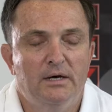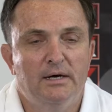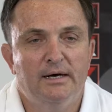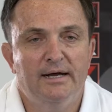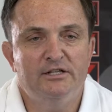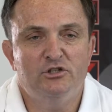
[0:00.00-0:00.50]

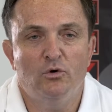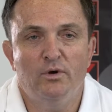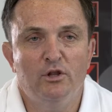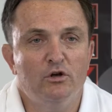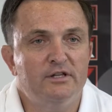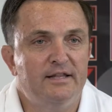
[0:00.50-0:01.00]
And so we
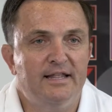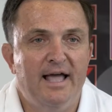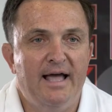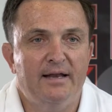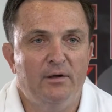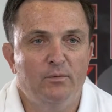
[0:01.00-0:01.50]
looked at
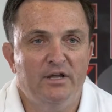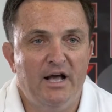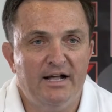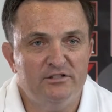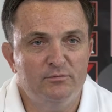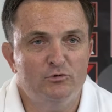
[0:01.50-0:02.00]
that and we
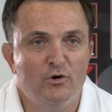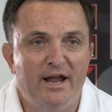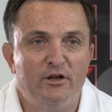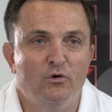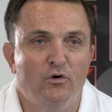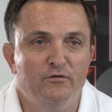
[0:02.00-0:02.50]
got some
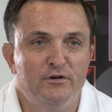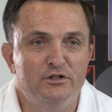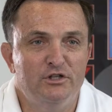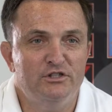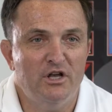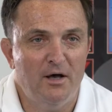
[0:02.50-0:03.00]
drag
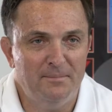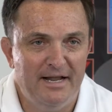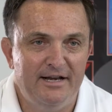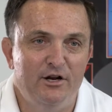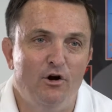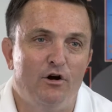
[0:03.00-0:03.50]
coefficients,
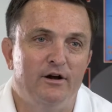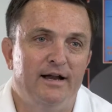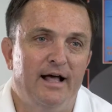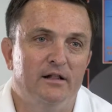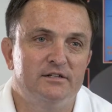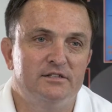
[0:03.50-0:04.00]
updated our
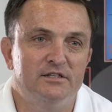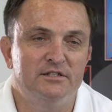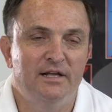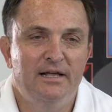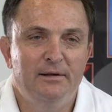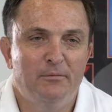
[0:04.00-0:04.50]
analysis,
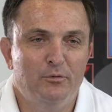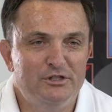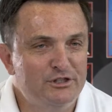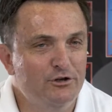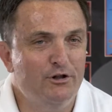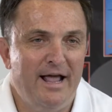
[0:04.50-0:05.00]
but we
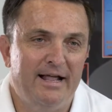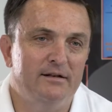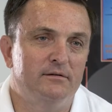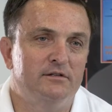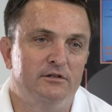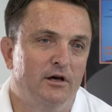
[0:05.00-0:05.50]
still
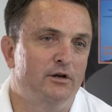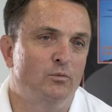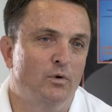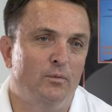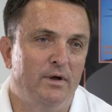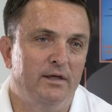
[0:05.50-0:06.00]
hadn't done
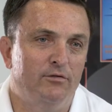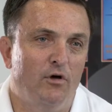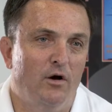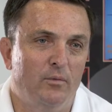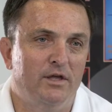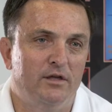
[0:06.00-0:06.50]
what we
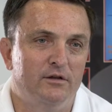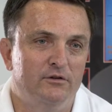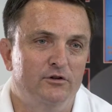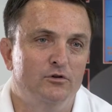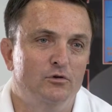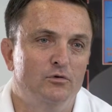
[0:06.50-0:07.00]
thought we could
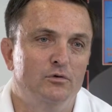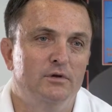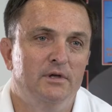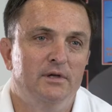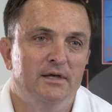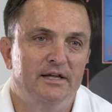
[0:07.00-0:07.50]
do
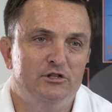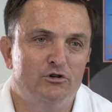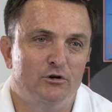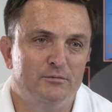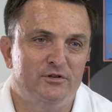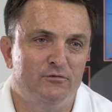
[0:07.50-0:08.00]
in
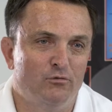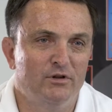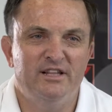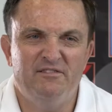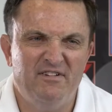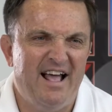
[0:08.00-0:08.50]
terms of
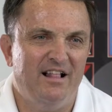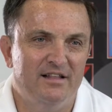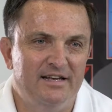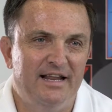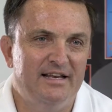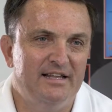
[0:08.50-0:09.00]
really
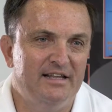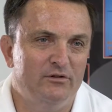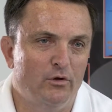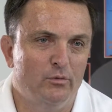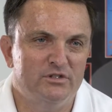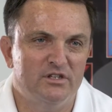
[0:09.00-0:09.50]
validating it.
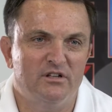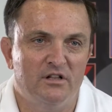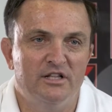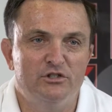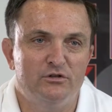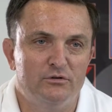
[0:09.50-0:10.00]
There was a
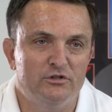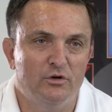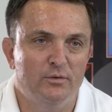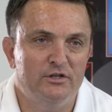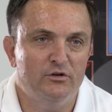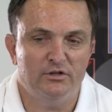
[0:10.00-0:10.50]
clincher. So
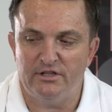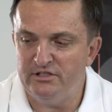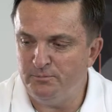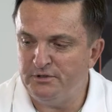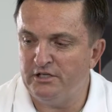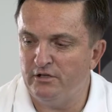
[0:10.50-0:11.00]
we took
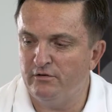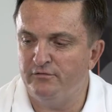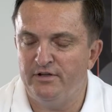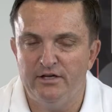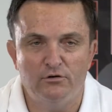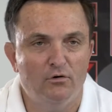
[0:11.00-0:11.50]
this particular
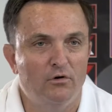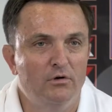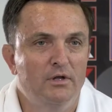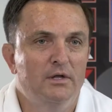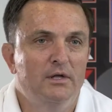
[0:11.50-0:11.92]
vehicle